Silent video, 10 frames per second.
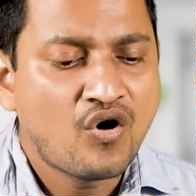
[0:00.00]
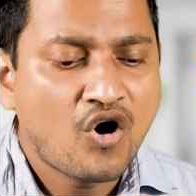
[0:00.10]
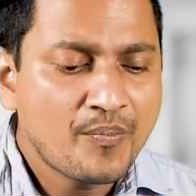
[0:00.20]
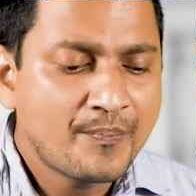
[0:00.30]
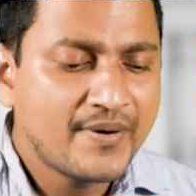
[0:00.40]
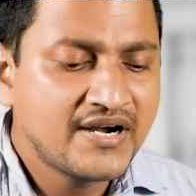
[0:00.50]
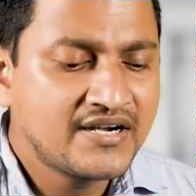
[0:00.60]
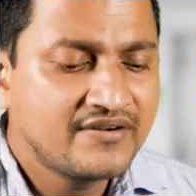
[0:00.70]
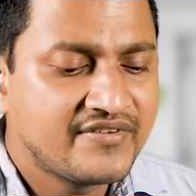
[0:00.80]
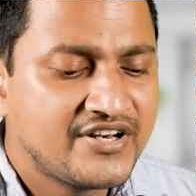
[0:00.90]

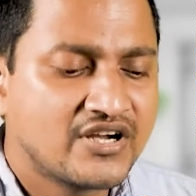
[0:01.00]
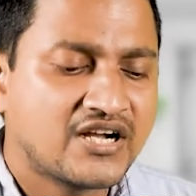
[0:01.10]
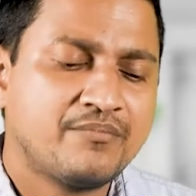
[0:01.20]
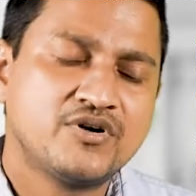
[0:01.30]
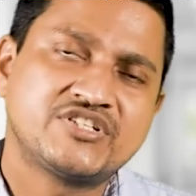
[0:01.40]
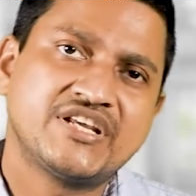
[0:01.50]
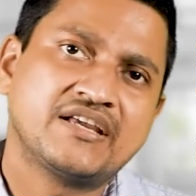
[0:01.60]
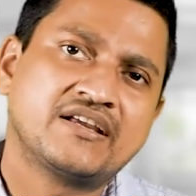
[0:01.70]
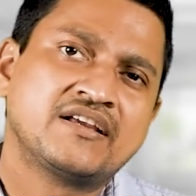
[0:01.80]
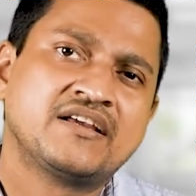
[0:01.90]
open window
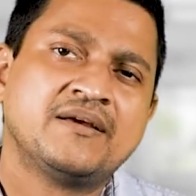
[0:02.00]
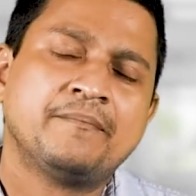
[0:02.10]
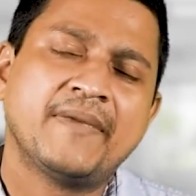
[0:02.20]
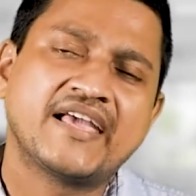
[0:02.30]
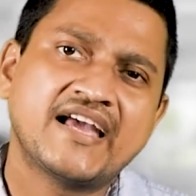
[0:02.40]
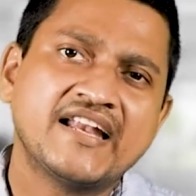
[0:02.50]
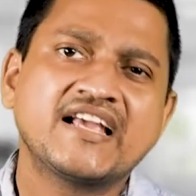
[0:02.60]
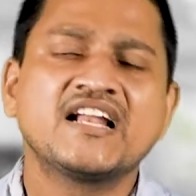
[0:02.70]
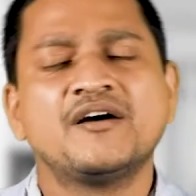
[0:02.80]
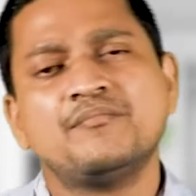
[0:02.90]
composting,
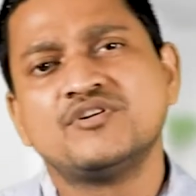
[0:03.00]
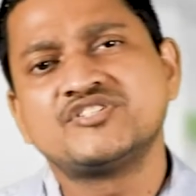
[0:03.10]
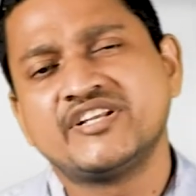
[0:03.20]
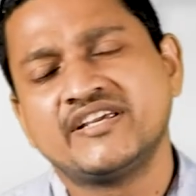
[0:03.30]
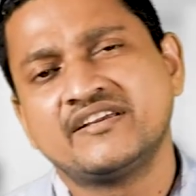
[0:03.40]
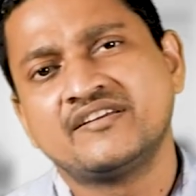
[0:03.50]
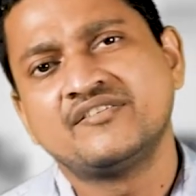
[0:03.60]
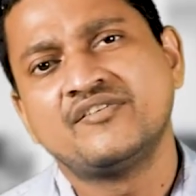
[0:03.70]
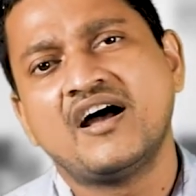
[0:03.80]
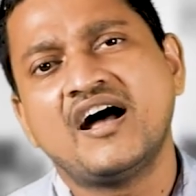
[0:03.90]
mechanical composting
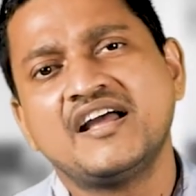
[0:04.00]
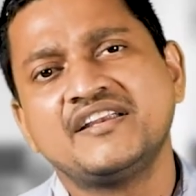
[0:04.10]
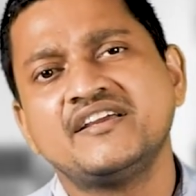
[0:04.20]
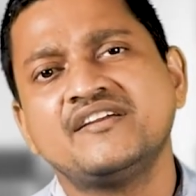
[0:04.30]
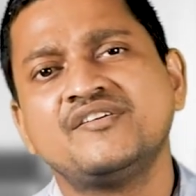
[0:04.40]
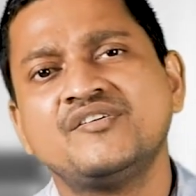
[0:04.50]
and